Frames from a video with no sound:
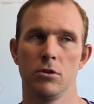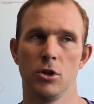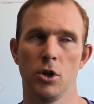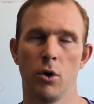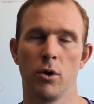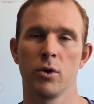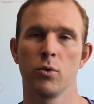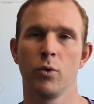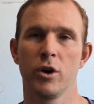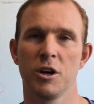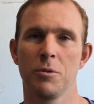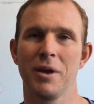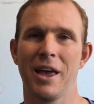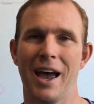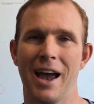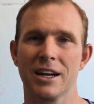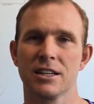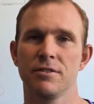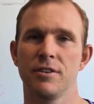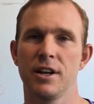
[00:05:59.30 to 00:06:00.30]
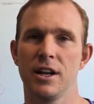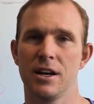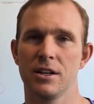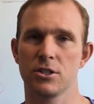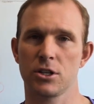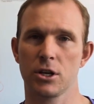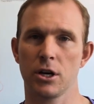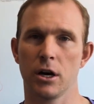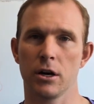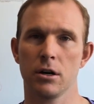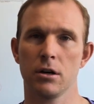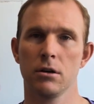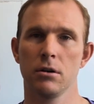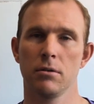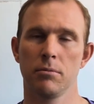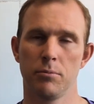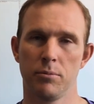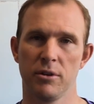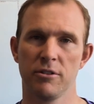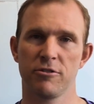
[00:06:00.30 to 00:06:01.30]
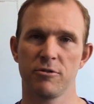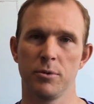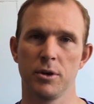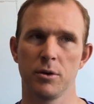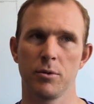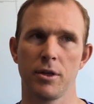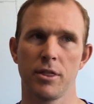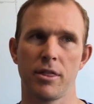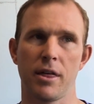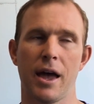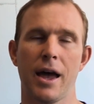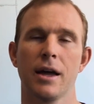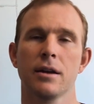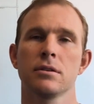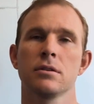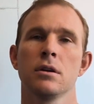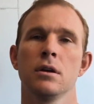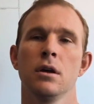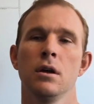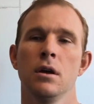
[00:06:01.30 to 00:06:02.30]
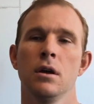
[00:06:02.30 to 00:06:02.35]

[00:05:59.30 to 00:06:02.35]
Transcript: knowing when to be activated as a cutter, being familiar with that,